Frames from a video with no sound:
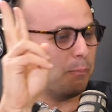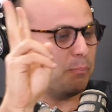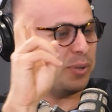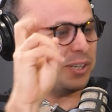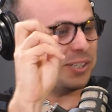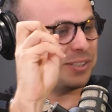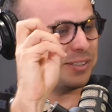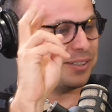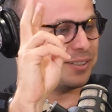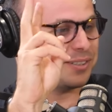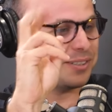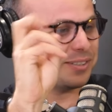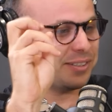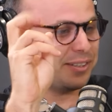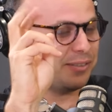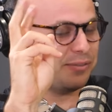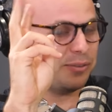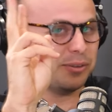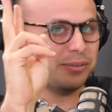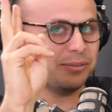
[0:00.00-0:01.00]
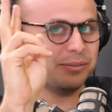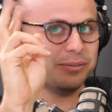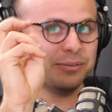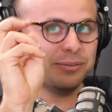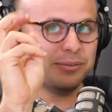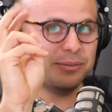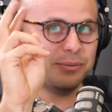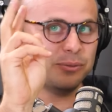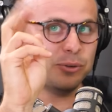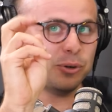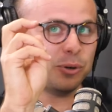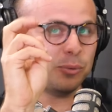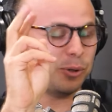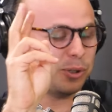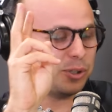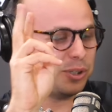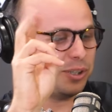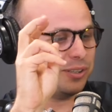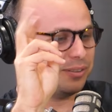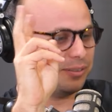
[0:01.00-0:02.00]
business, if you're not
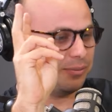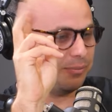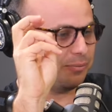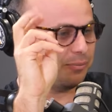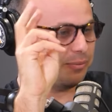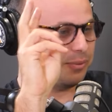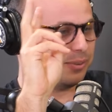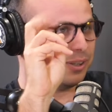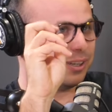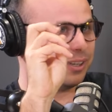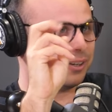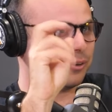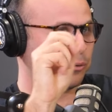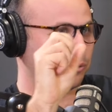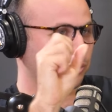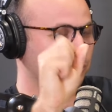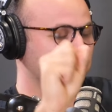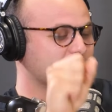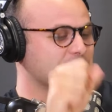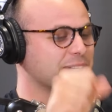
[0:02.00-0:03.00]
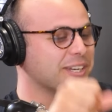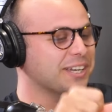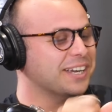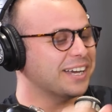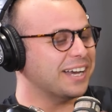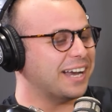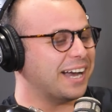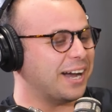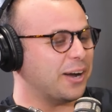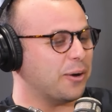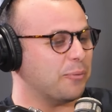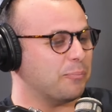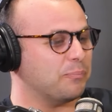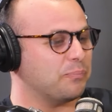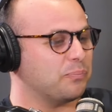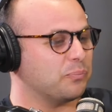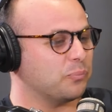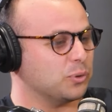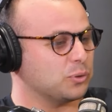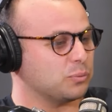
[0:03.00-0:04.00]
watching yeah, quotes quotes
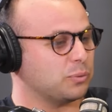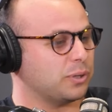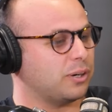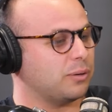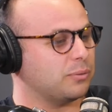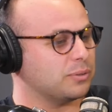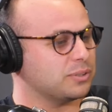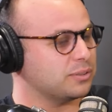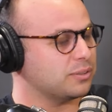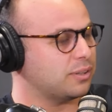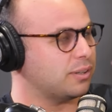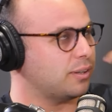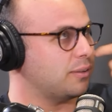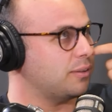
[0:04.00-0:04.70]
um, was when I was,